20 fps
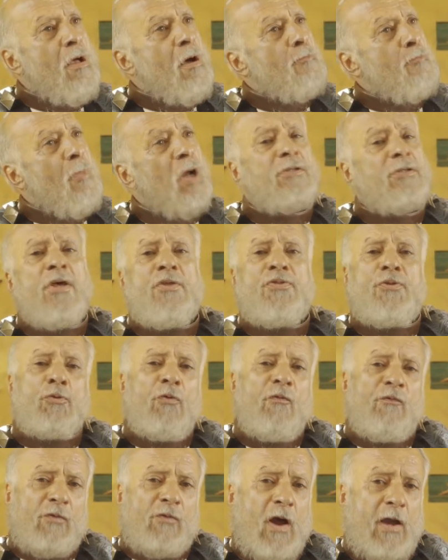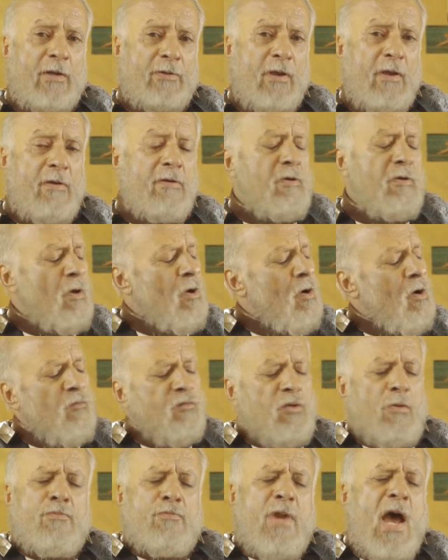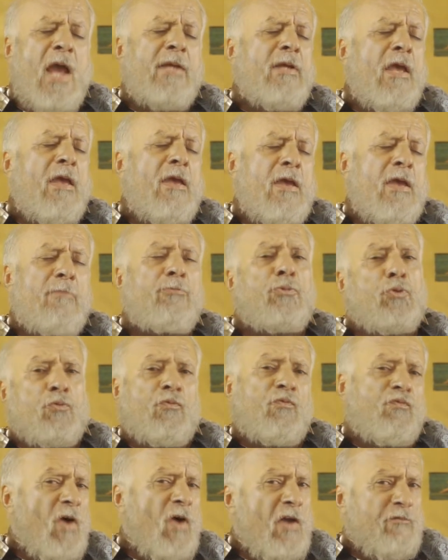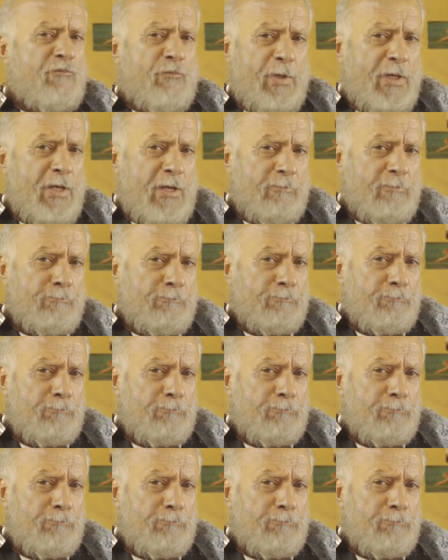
Monday through Friday, from 9 a.m. to 5 p.m.